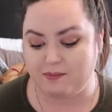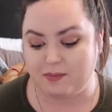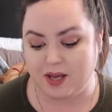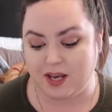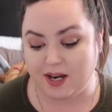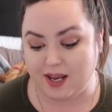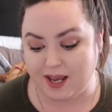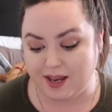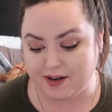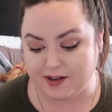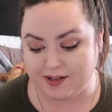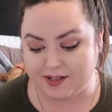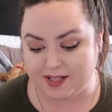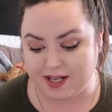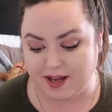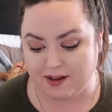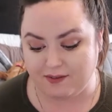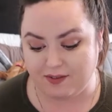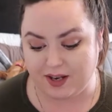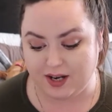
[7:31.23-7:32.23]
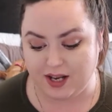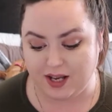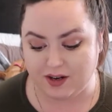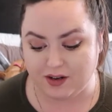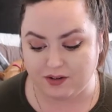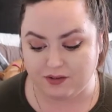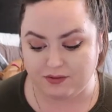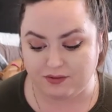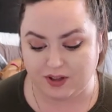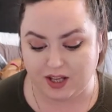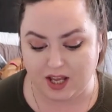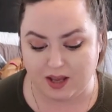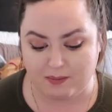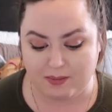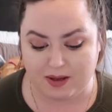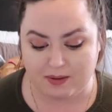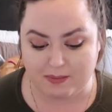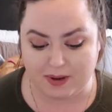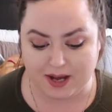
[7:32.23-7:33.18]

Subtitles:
mediators have an inner flame and